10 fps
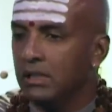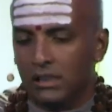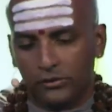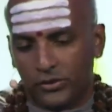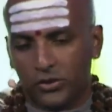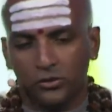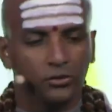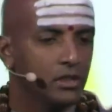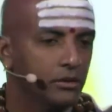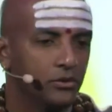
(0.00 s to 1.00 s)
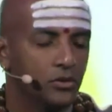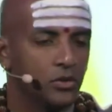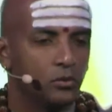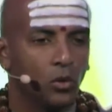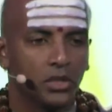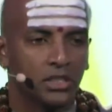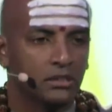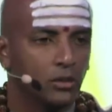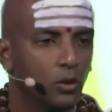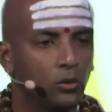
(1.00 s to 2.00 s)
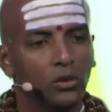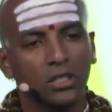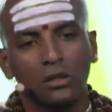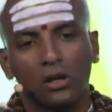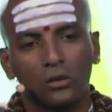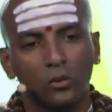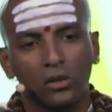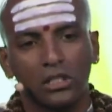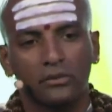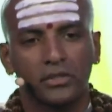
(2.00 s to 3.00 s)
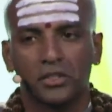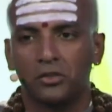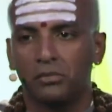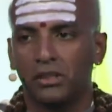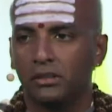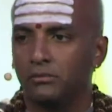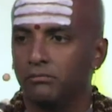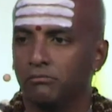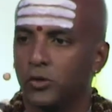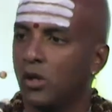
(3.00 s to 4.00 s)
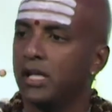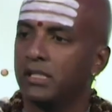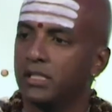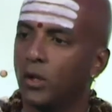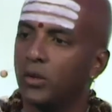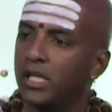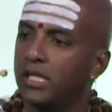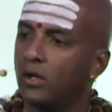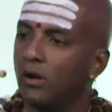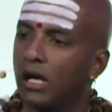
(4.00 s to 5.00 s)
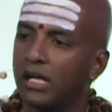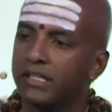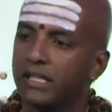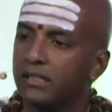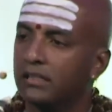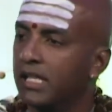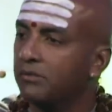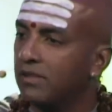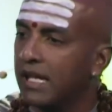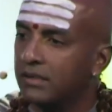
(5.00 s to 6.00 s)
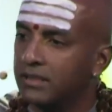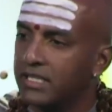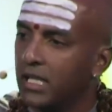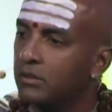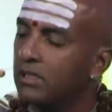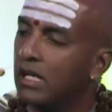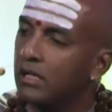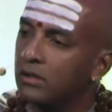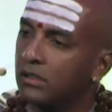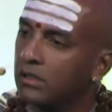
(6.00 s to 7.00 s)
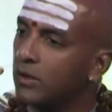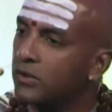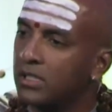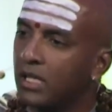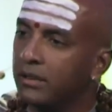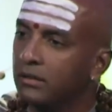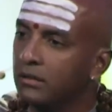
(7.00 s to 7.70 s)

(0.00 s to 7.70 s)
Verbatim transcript: if you should wash it in cold water or hot water, if it should be dried in low heat or high heat, laid flat on a table, hung on a clothesline.